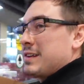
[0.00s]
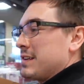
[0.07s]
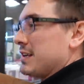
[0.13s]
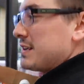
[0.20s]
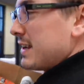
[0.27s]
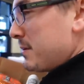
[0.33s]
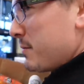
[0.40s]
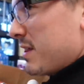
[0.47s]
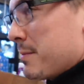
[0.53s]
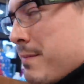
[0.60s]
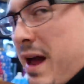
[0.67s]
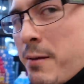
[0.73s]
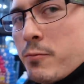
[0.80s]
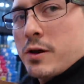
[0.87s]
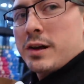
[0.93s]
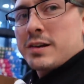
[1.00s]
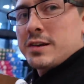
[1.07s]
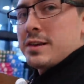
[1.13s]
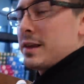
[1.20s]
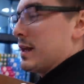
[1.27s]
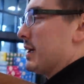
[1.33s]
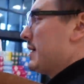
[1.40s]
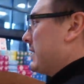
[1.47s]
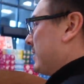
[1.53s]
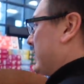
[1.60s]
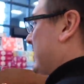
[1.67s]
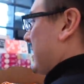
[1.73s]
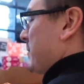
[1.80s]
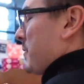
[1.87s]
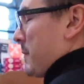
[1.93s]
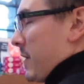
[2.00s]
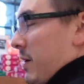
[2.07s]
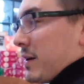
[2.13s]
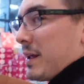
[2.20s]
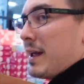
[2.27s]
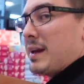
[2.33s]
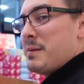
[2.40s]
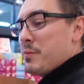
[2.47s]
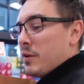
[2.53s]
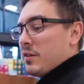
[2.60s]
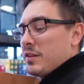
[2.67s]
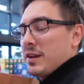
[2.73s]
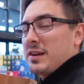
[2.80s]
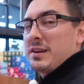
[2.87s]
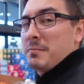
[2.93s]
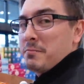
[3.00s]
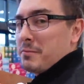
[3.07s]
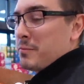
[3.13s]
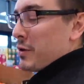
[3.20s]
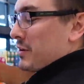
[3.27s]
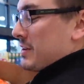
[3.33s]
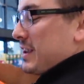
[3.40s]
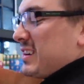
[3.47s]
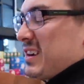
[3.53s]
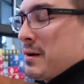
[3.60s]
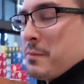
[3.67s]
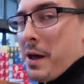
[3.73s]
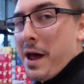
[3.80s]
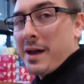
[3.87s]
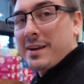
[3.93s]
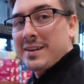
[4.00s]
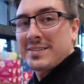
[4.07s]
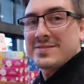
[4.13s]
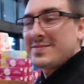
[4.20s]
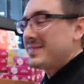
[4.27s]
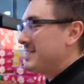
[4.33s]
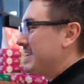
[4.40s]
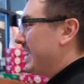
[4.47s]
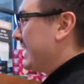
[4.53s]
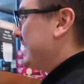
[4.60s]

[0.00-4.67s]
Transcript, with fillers: there's a scene where the man works at the supermarket and he puts things in a bag. So.